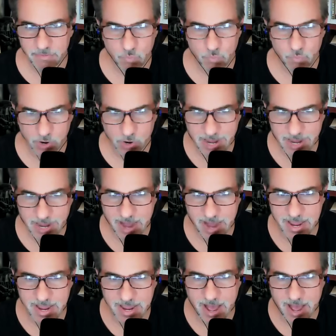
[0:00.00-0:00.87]
we're
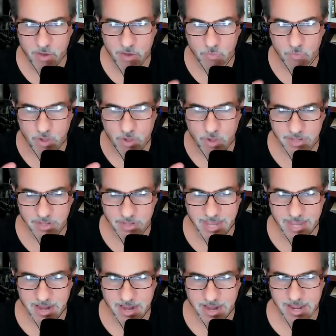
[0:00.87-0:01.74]
getting out while the
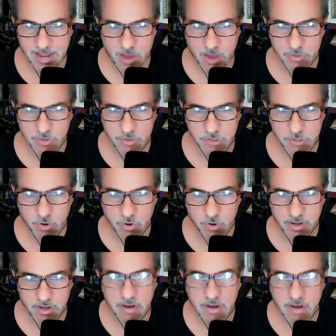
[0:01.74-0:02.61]
getting out is
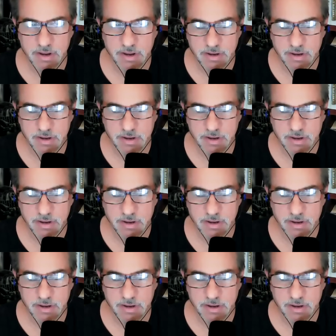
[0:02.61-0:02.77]
good.